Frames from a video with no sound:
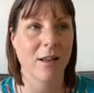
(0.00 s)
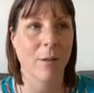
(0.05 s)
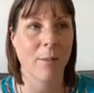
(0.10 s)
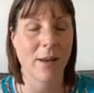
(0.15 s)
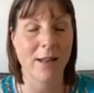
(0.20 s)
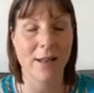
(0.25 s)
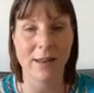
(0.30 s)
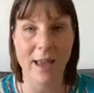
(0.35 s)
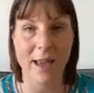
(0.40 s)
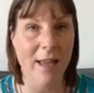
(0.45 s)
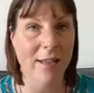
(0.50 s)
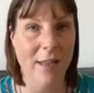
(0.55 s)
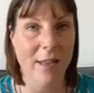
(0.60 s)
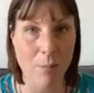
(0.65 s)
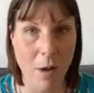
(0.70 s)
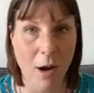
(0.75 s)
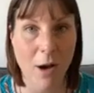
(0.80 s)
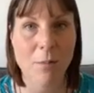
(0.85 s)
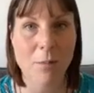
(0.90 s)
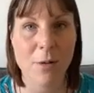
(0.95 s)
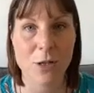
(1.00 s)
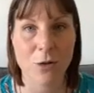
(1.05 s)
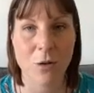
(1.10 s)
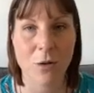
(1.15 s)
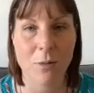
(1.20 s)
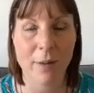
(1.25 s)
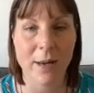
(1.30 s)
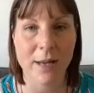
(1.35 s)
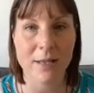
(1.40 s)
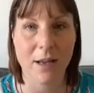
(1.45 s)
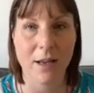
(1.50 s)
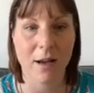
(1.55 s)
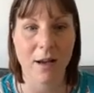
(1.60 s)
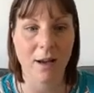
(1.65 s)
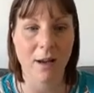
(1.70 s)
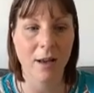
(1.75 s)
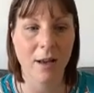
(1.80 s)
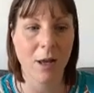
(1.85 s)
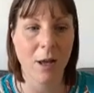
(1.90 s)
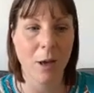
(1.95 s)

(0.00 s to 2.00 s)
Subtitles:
I mean, yeah, they might be doing better,